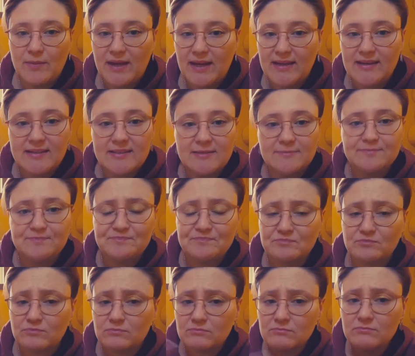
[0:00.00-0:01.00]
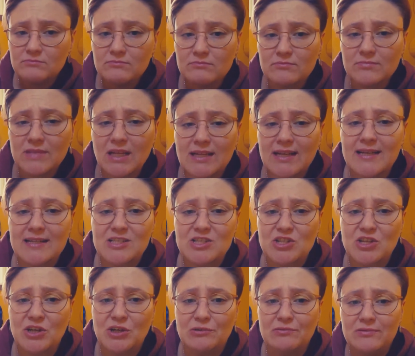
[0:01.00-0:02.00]
paint. And
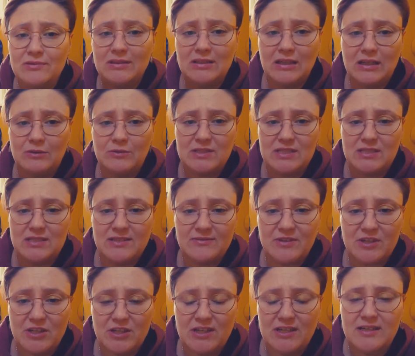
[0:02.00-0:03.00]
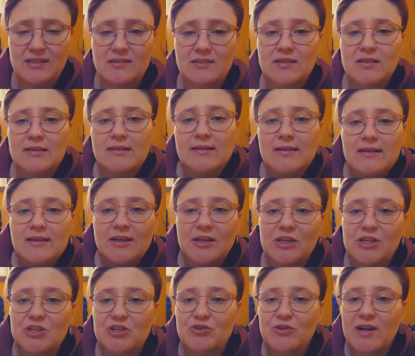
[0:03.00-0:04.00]
so I wasn't even gonna
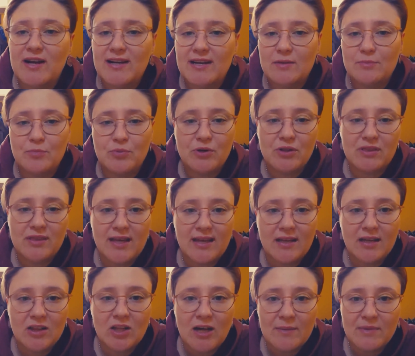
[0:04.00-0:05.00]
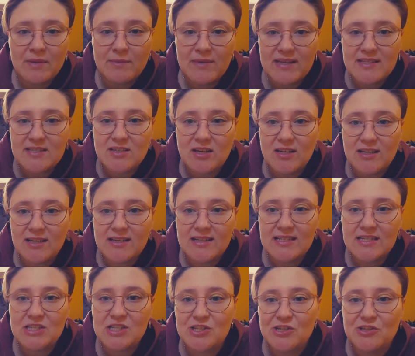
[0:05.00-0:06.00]
try and put that globby mess on. It
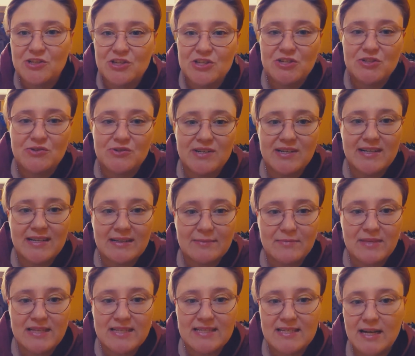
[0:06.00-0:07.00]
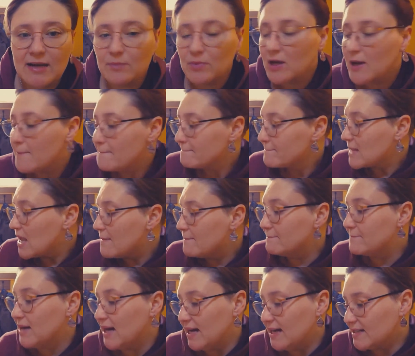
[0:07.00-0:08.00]
needs to go to the store and get mixed up.
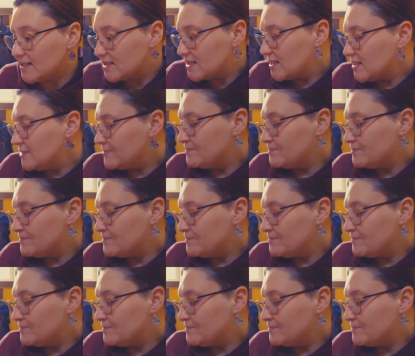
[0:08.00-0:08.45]
But